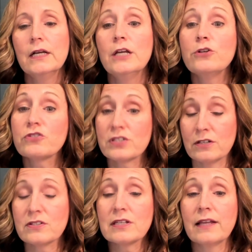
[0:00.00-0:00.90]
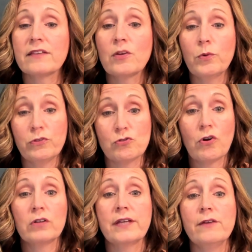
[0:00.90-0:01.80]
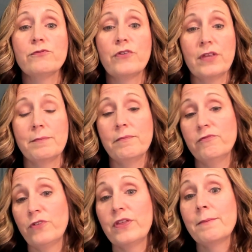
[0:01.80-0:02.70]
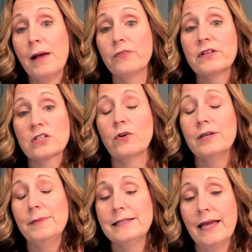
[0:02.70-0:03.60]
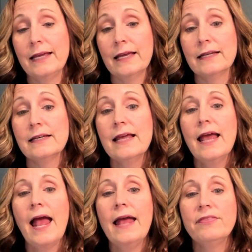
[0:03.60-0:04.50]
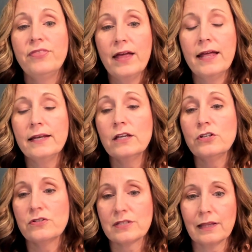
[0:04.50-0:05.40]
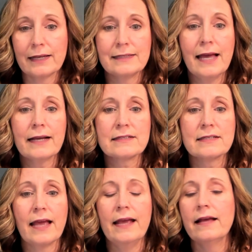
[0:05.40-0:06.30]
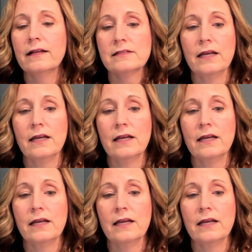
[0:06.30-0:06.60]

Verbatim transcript: You'll still select the withdrawal date for the, for the amount that's going to be taken. And then you select next, and